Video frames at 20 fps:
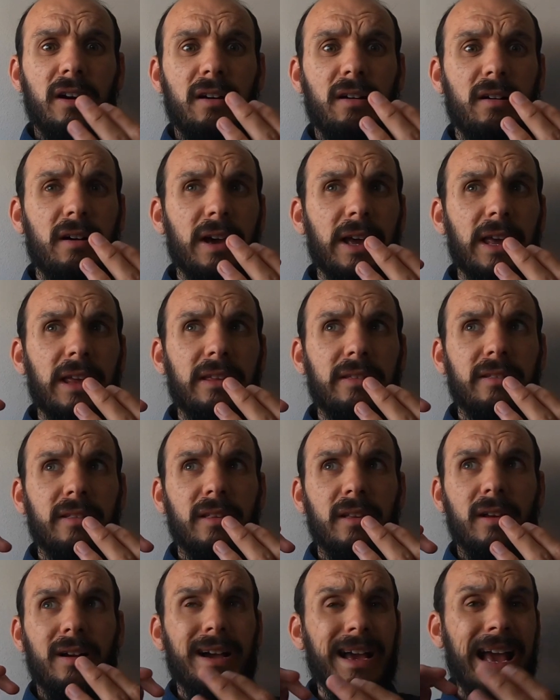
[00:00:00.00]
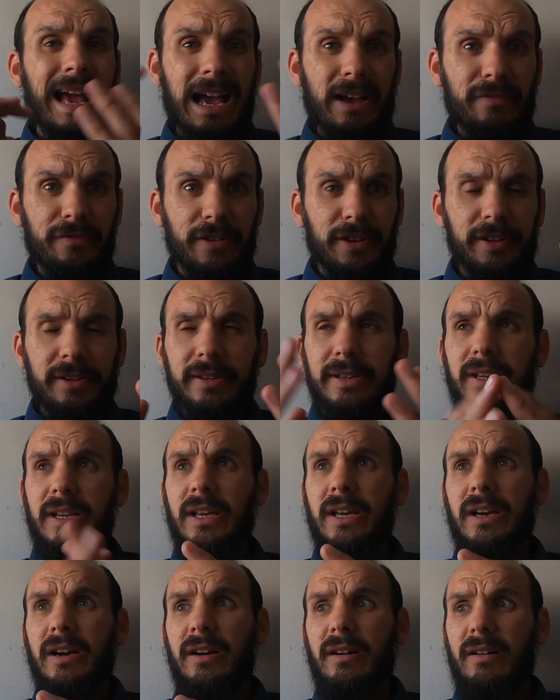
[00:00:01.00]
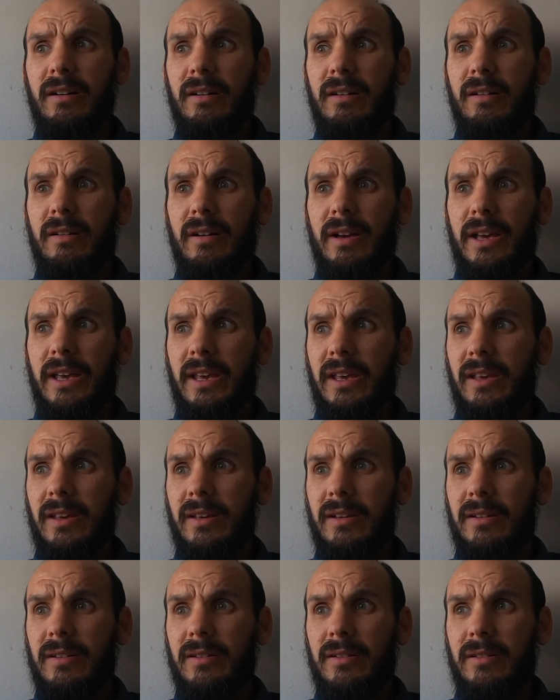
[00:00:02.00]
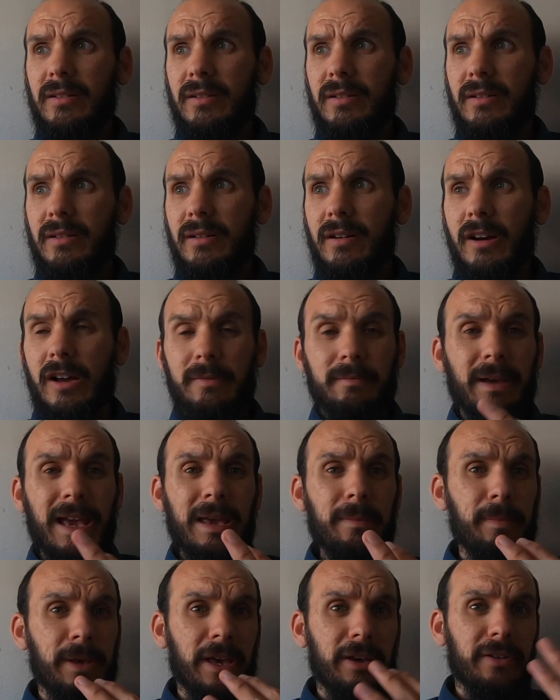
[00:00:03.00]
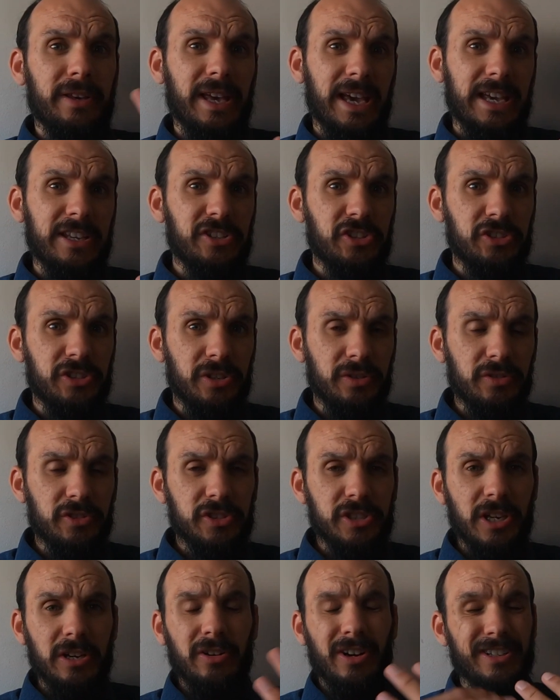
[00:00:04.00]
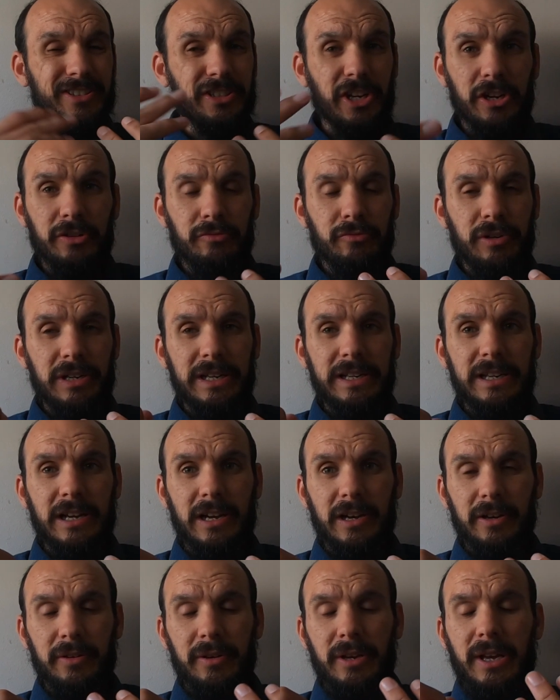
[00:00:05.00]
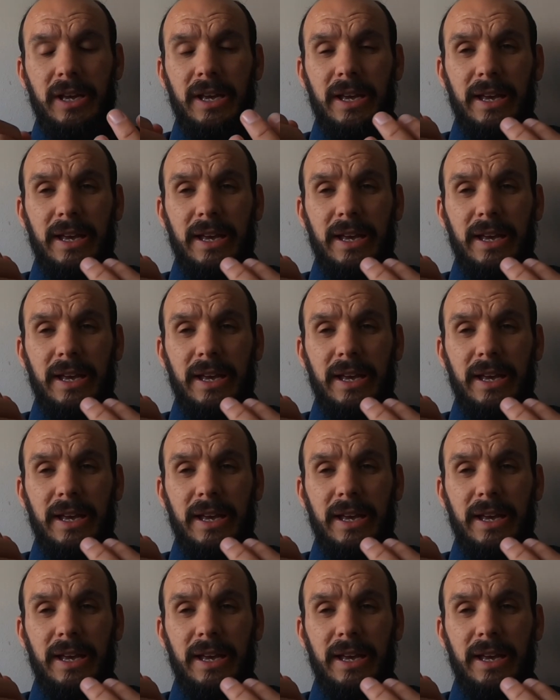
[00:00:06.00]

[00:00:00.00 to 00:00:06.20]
I haven't. I may be okay to do so. I don't really know.